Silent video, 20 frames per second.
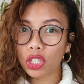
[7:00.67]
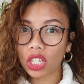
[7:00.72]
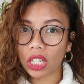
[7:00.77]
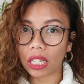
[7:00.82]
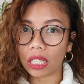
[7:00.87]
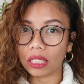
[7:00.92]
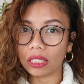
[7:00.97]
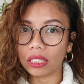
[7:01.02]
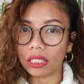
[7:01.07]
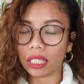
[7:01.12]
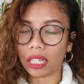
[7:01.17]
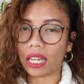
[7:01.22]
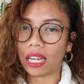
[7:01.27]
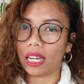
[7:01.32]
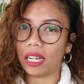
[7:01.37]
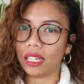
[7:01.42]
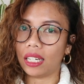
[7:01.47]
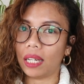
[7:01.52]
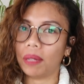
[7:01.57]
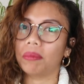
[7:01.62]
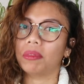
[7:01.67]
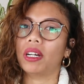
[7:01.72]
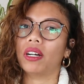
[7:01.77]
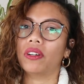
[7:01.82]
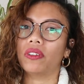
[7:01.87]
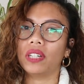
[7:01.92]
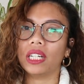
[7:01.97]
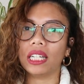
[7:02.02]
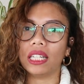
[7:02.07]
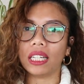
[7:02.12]
shield and I'm
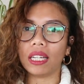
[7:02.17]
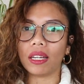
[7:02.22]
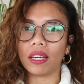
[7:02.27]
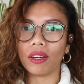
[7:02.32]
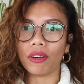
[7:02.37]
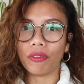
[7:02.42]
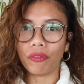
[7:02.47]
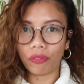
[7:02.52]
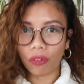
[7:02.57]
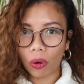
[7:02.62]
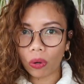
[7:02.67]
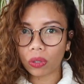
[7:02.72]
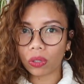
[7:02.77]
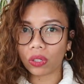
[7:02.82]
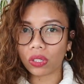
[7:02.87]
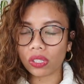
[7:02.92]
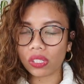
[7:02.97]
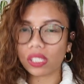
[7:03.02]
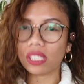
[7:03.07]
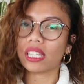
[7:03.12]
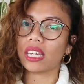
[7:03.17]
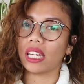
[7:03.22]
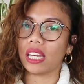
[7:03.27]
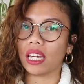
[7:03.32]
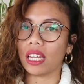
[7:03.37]
not really focused